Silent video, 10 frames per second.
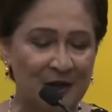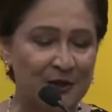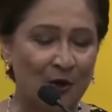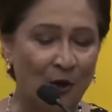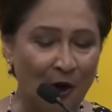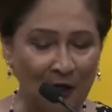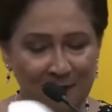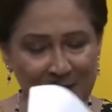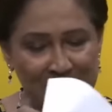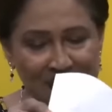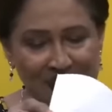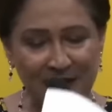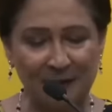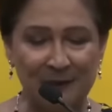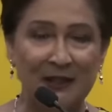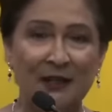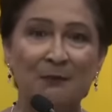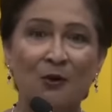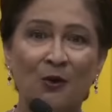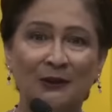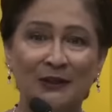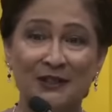So all of this, and I mean there are more,